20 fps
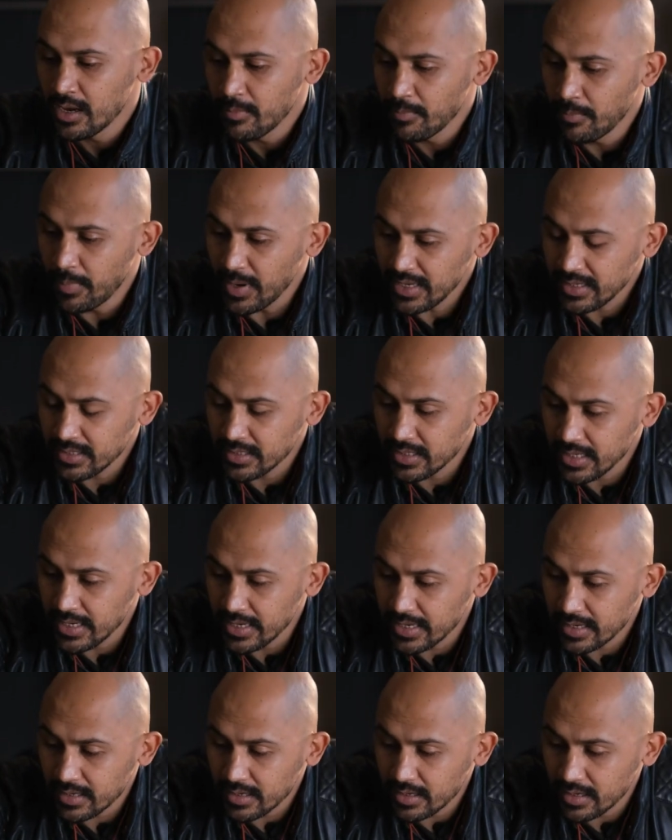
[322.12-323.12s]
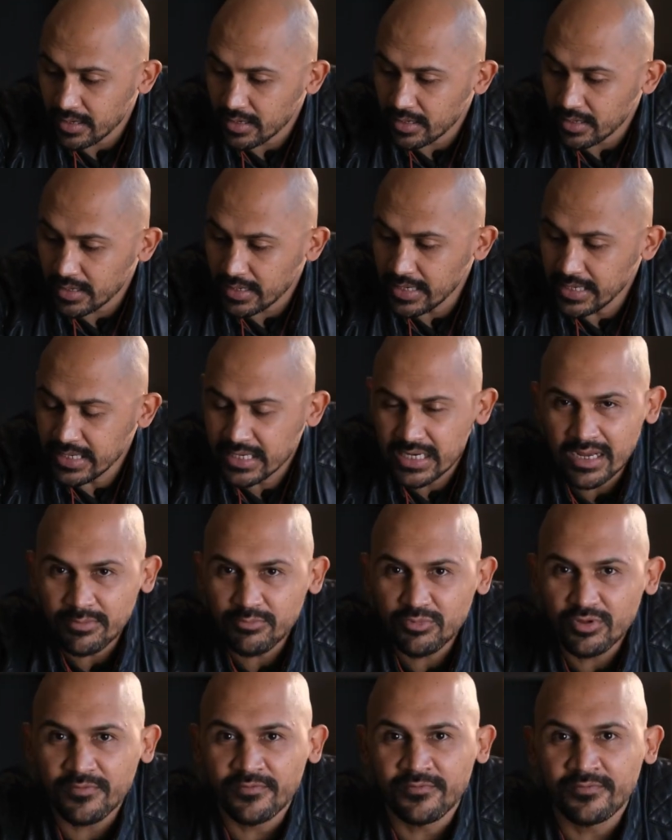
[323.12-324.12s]
but in
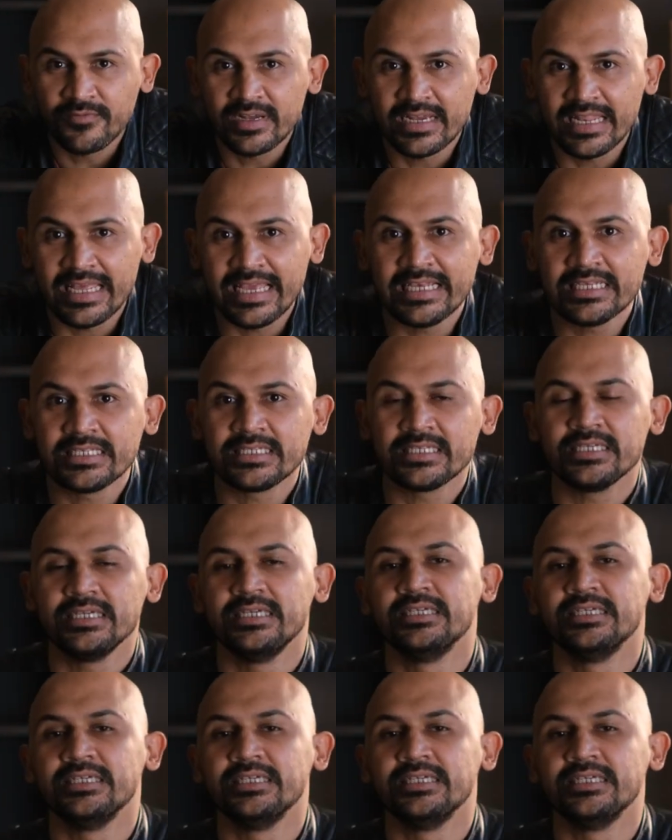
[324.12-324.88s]
terms of taste,